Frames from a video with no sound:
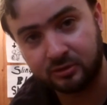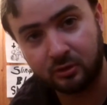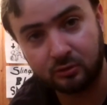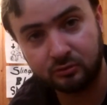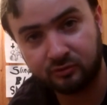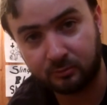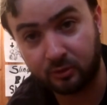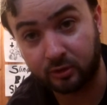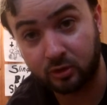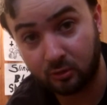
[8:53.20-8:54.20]
nose from
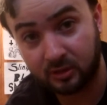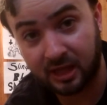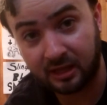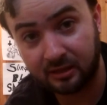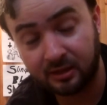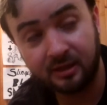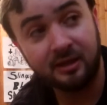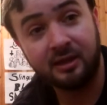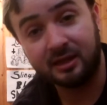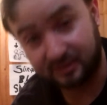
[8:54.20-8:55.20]
all the cocaine.
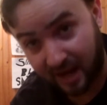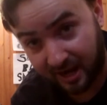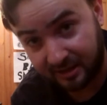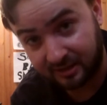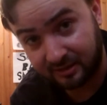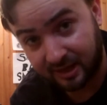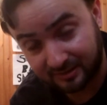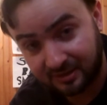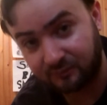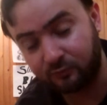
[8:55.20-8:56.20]
He died in
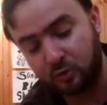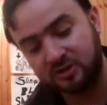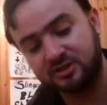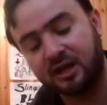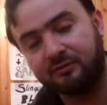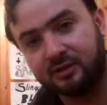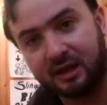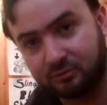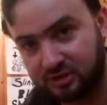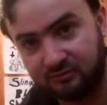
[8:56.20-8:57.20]
1947.
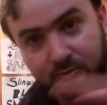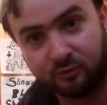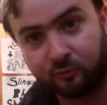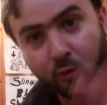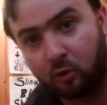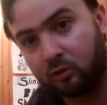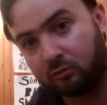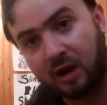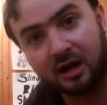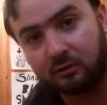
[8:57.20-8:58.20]
That was even before all the
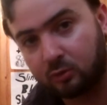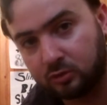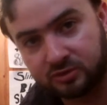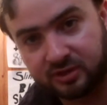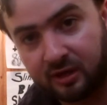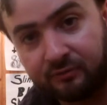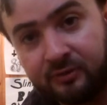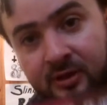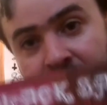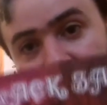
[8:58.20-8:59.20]
rock and roll stuff.
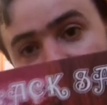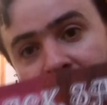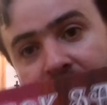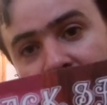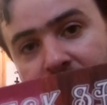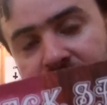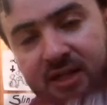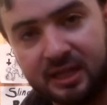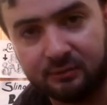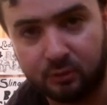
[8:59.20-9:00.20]
He was
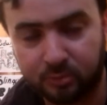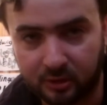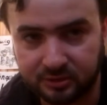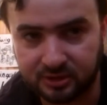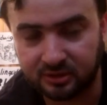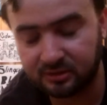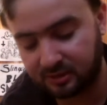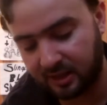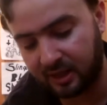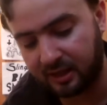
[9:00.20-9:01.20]
an evil person,
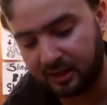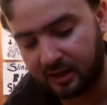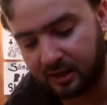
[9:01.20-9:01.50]
and